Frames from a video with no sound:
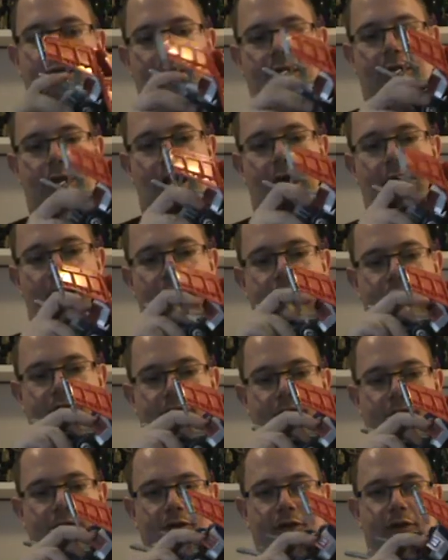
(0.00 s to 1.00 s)

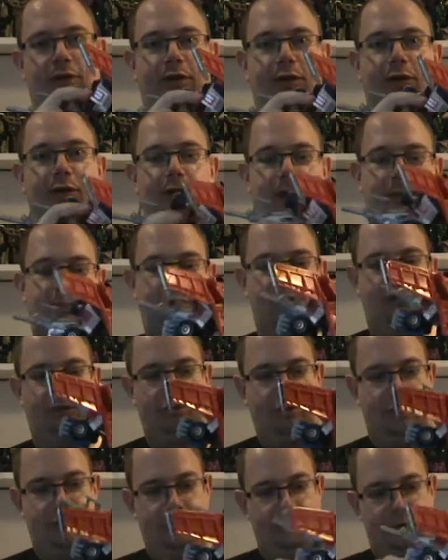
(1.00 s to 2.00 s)
Yes, look at me
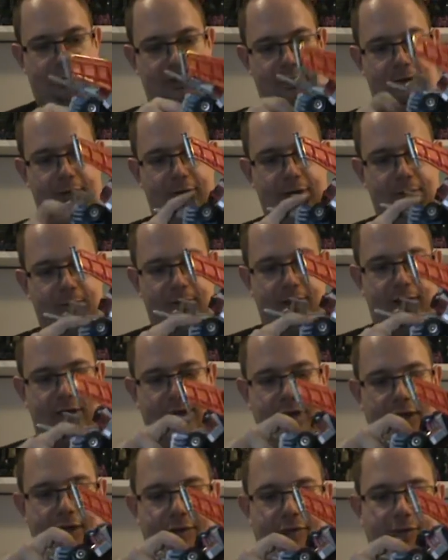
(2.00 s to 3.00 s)
struggle, look at me
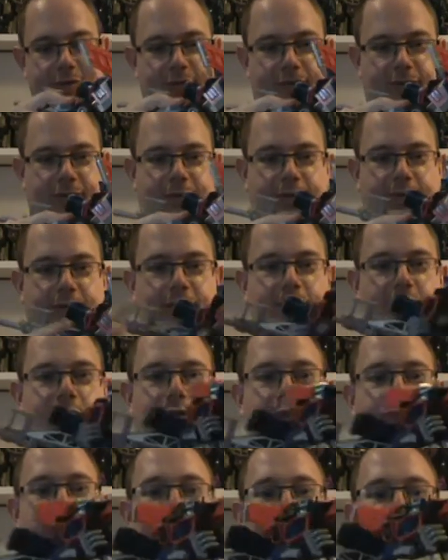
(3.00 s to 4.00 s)
have issues